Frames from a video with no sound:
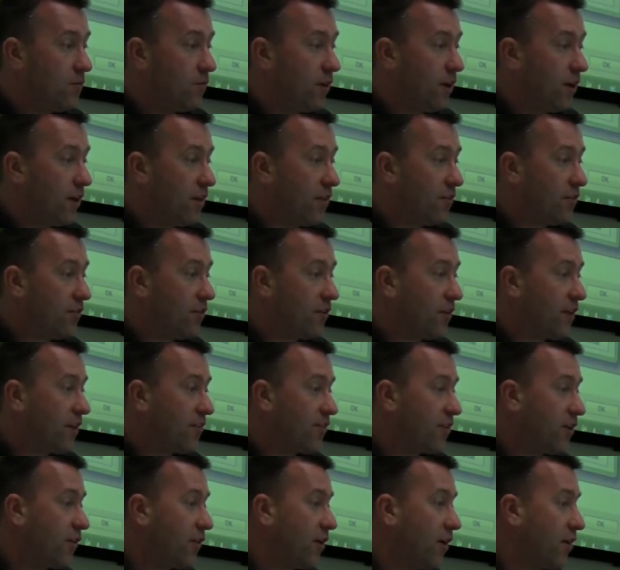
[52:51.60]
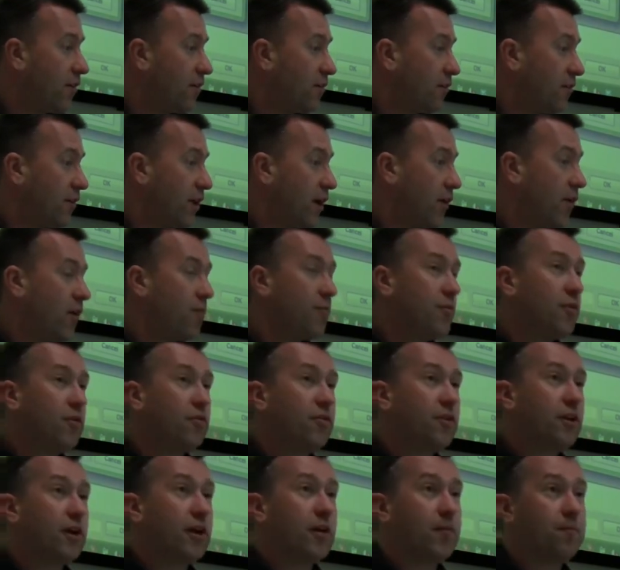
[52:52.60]
Right, so that's how I, how I
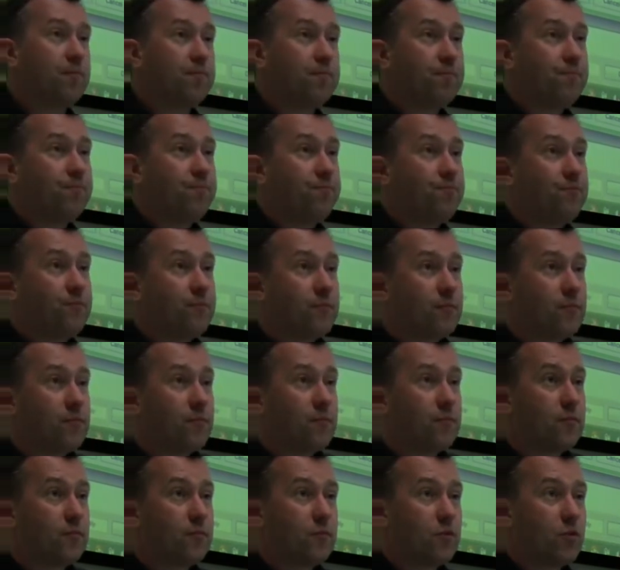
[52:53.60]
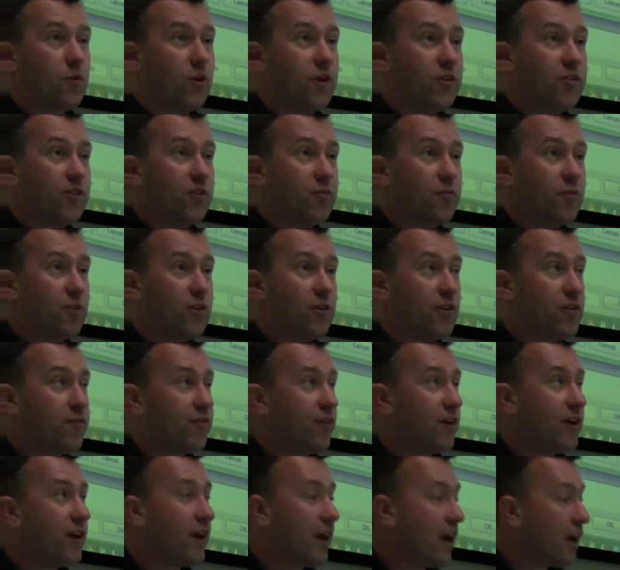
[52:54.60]
build it up. It's quite simple. Now
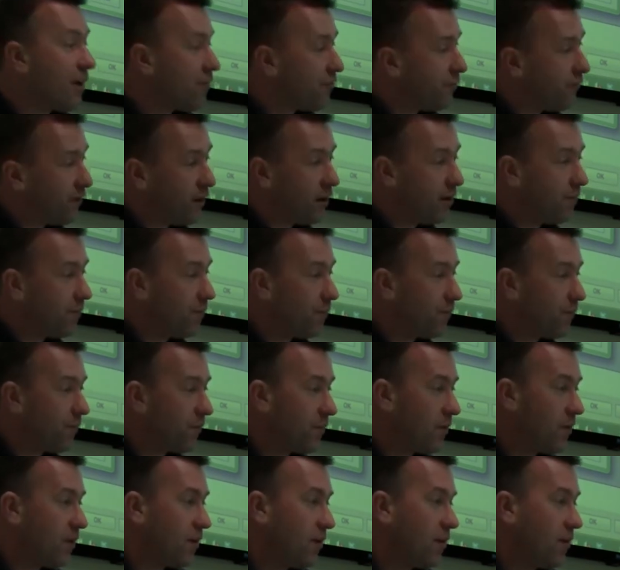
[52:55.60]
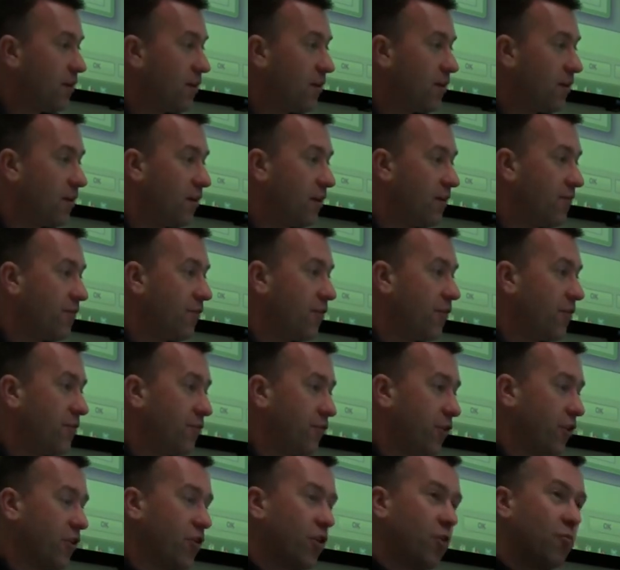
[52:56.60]
if I have um, a very,
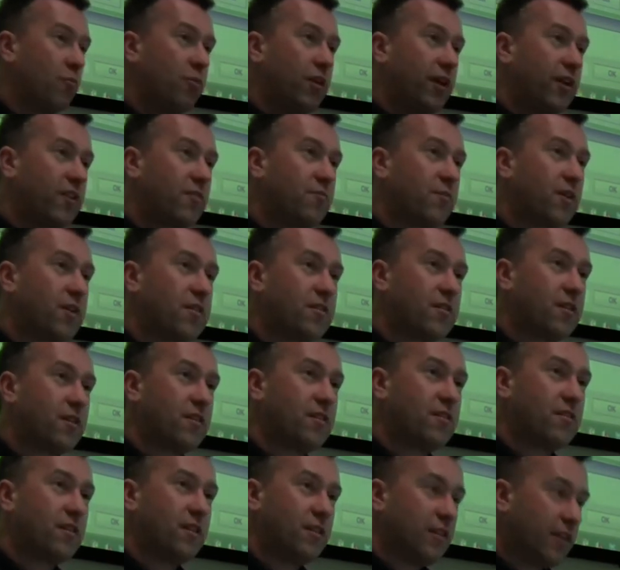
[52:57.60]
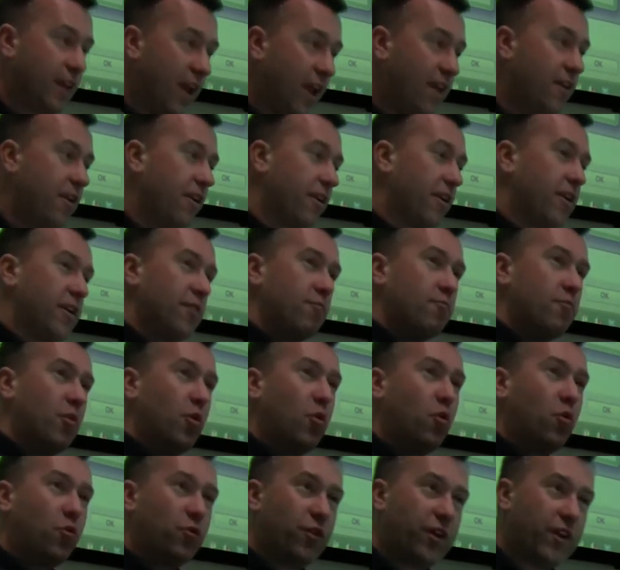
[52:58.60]
very complex business, then again I can
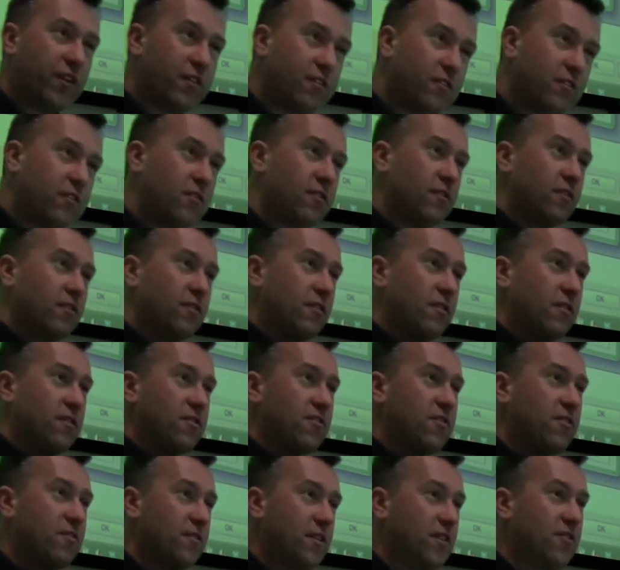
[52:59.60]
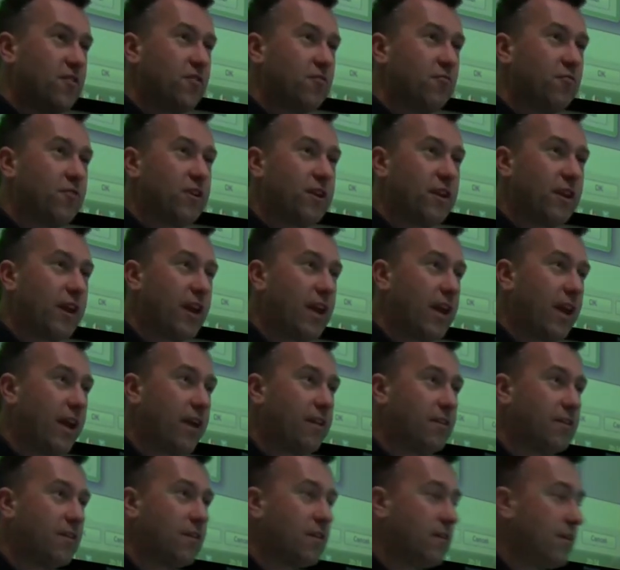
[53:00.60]
import this. There's no need to rekey
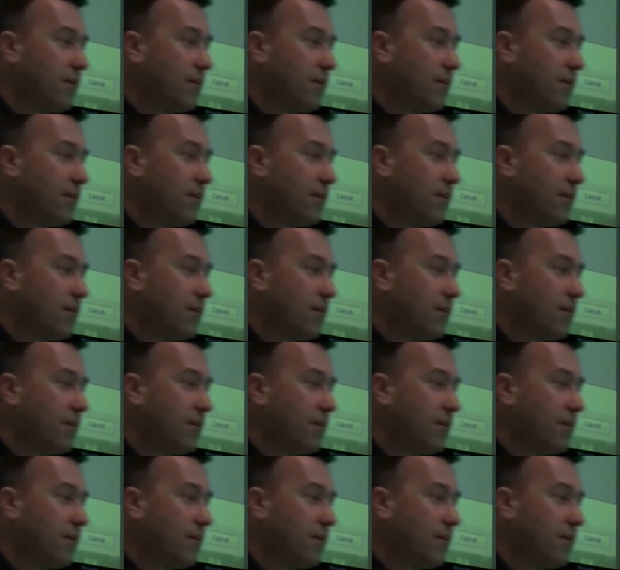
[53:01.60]
it.